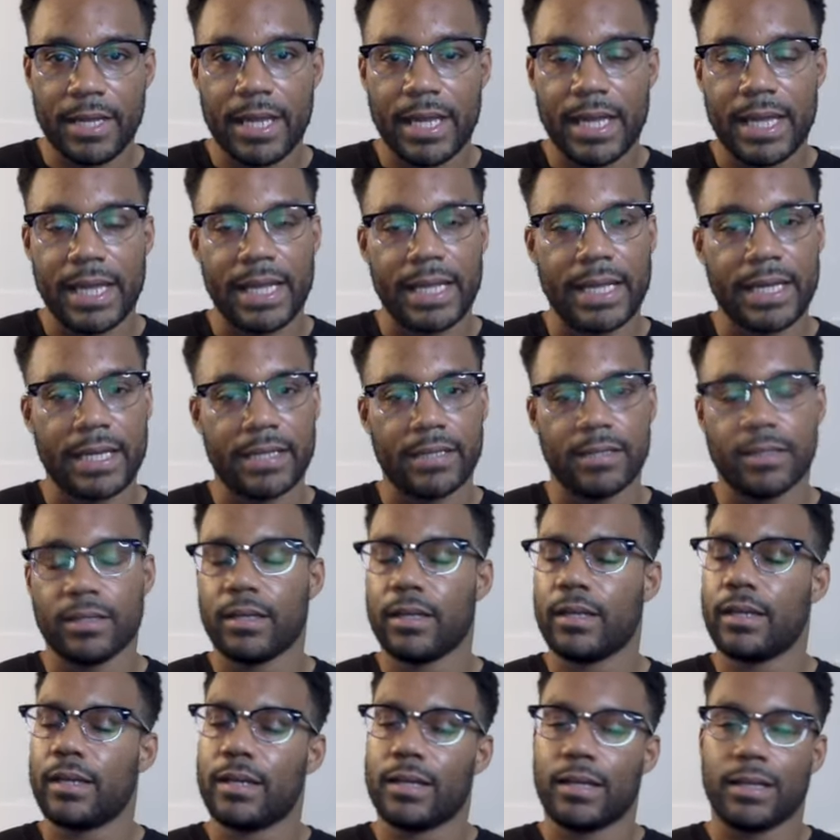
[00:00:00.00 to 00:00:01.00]
And
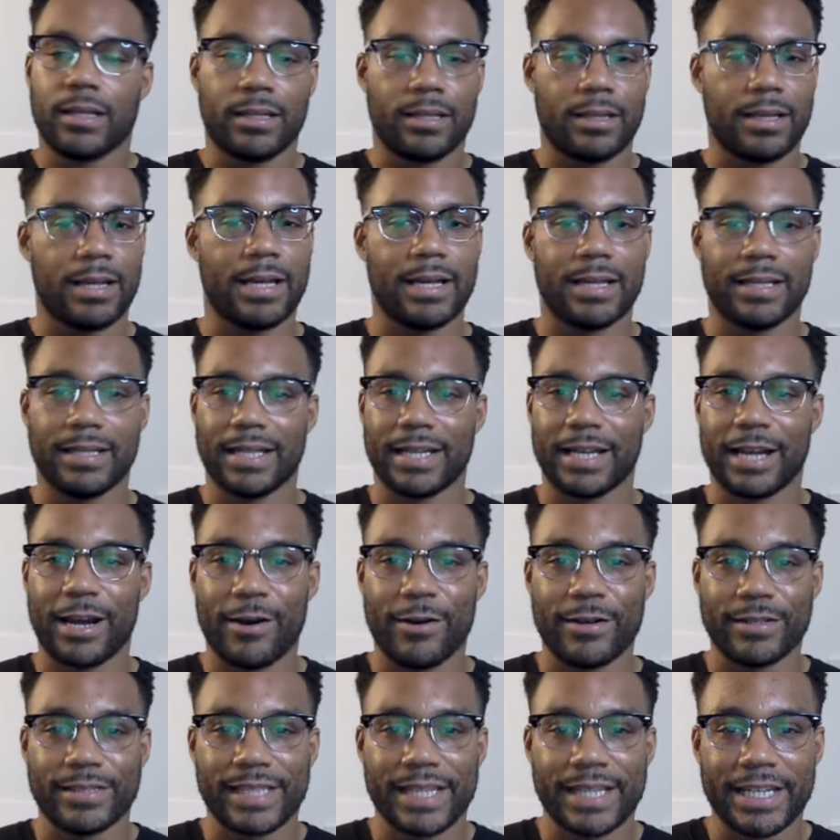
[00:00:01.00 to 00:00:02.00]
like I
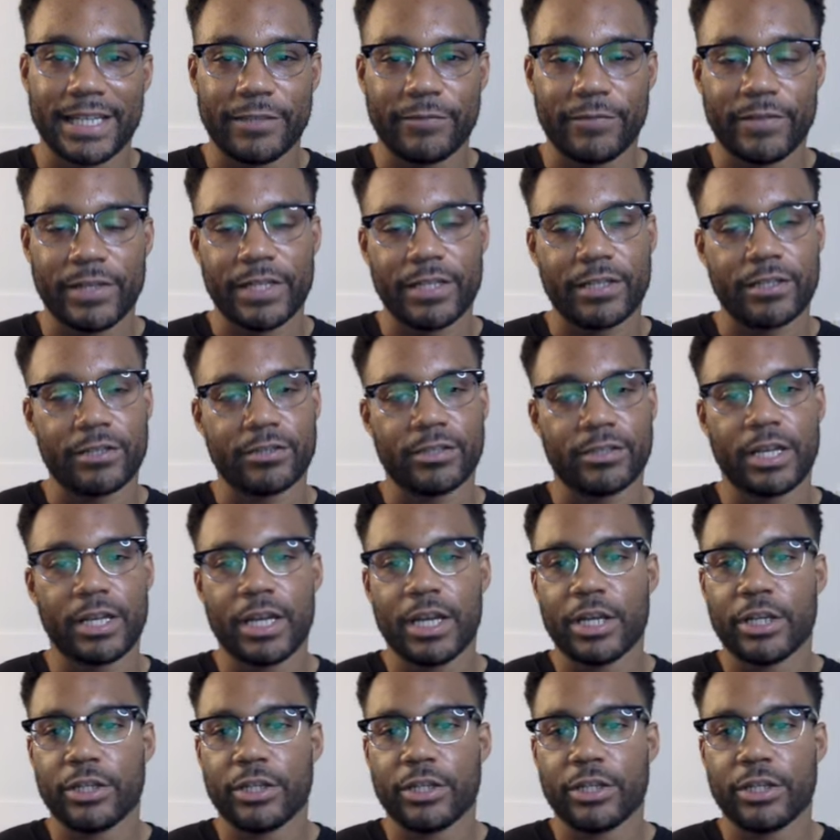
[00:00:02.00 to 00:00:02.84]
always say in these videos,